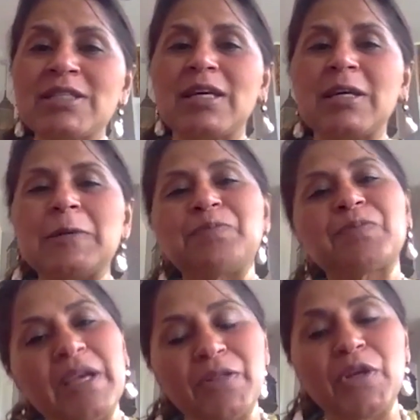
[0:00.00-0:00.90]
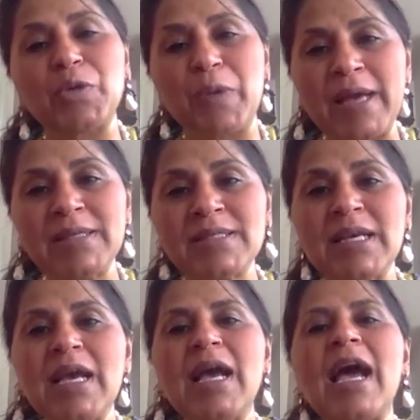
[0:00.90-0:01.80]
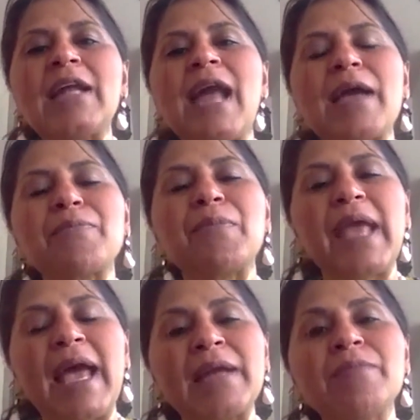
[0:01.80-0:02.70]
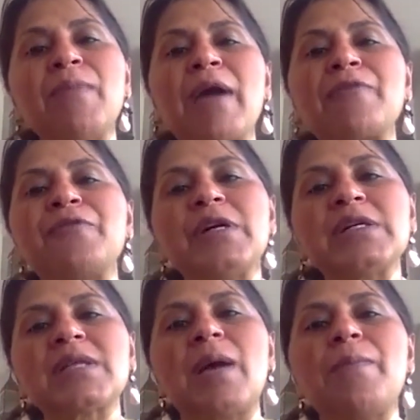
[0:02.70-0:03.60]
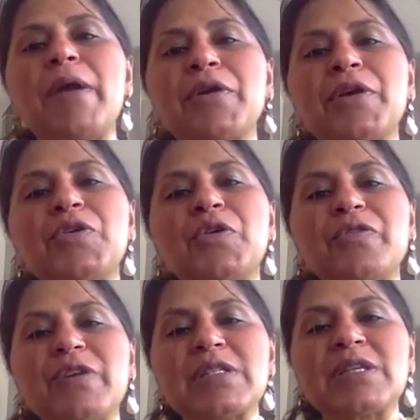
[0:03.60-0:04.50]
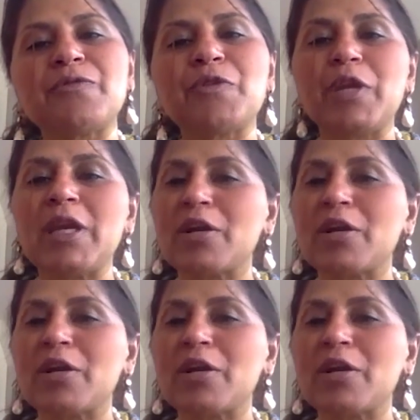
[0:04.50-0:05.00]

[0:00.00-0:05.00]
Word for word: um, in the US. And I began my first American University fully